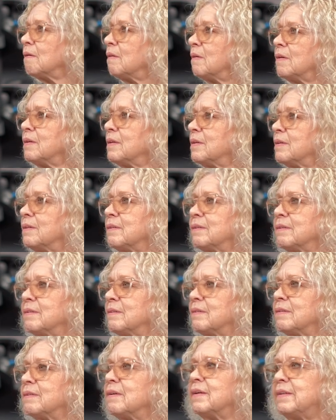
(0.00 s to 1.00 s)
That's the
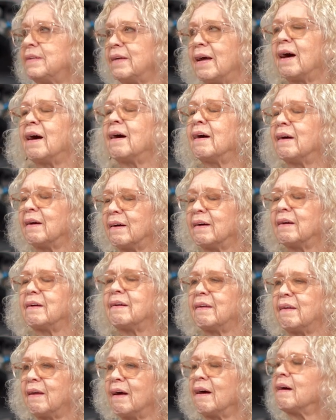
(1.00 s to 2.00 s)
target. Yeah.
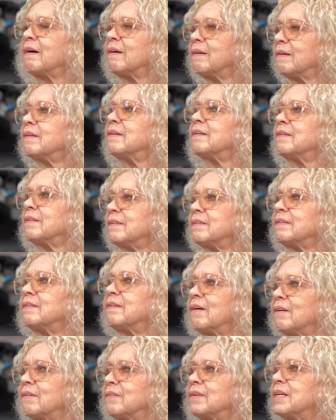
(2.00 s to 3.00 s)
Yeah
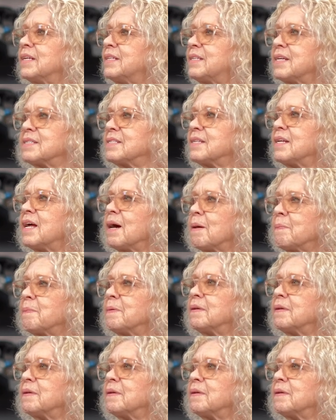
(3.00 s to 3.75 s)
so it oh, doesn't happen.